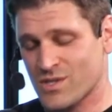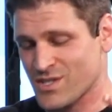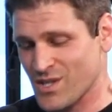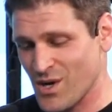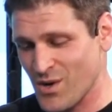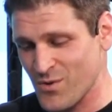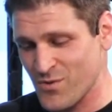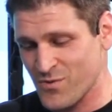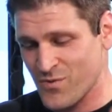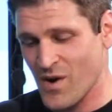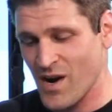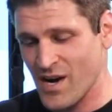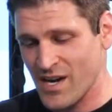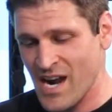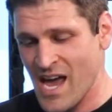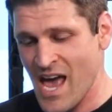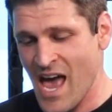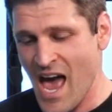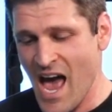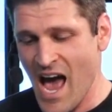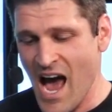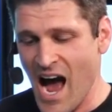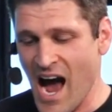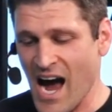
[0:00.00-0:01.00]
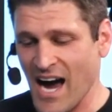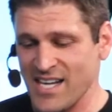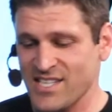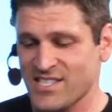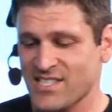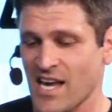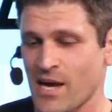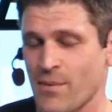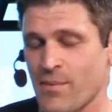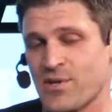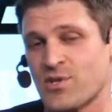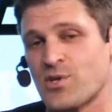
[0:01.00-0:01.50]
fun. I
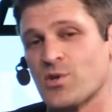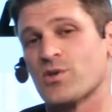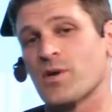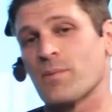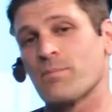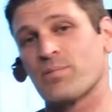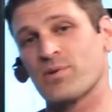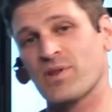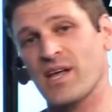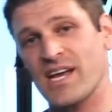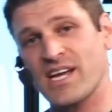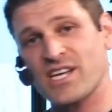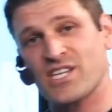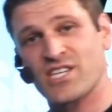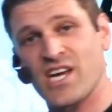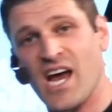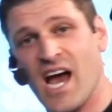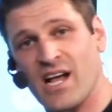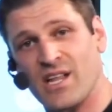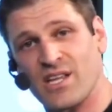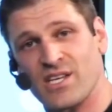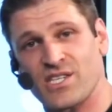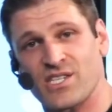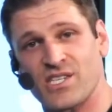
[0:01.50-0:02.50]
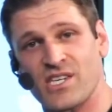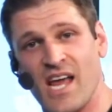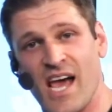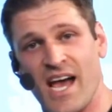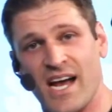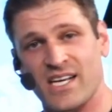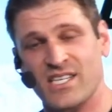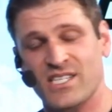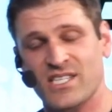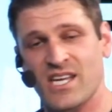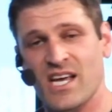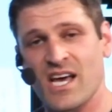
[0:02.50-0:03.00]
say we do the plank challenge
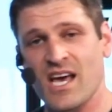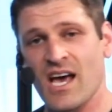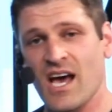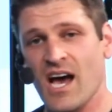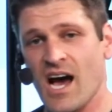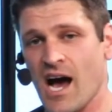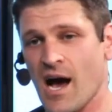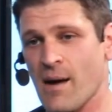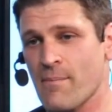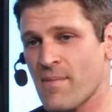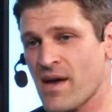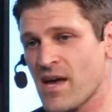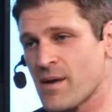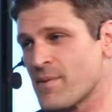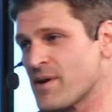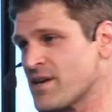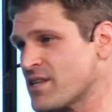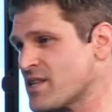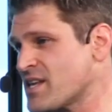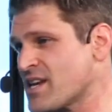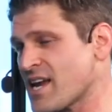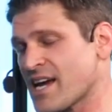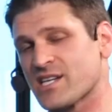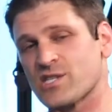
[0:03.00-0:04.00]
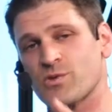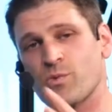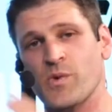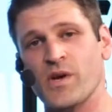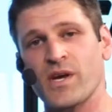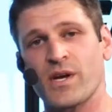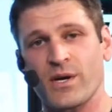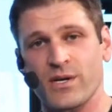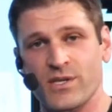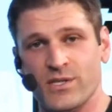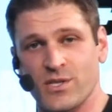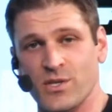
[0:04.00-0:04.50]
next, maybe in the next
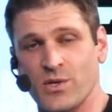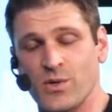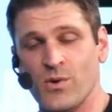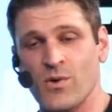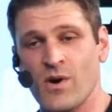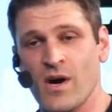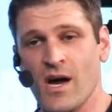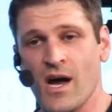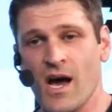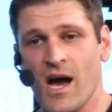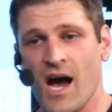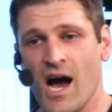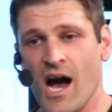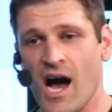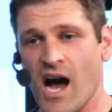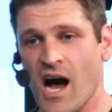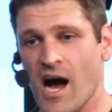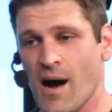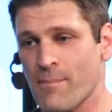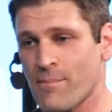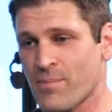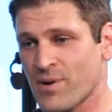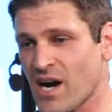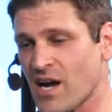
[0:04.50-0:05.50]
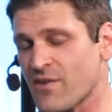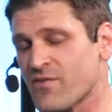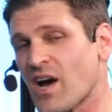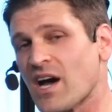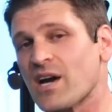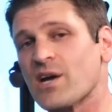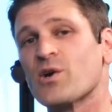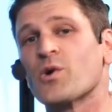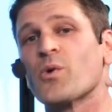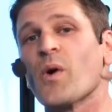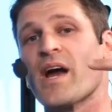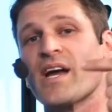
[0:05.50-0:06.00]
week or two. But I've got
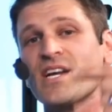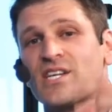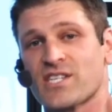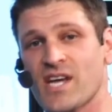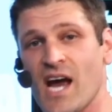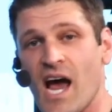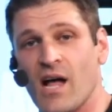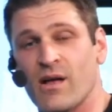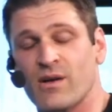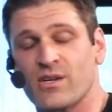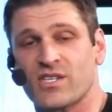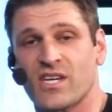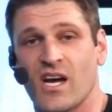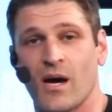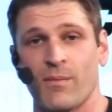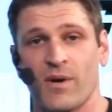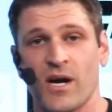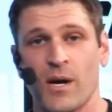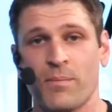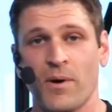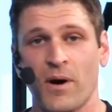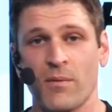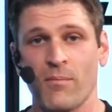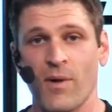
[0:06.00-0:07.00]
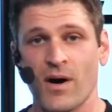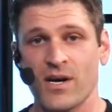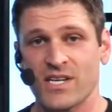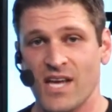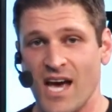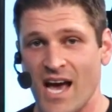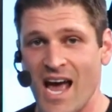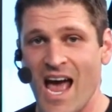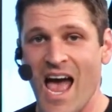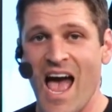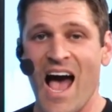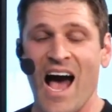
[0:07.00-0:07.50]
a great challenge coming up on
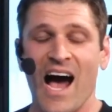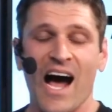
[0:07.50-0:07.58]
Monday.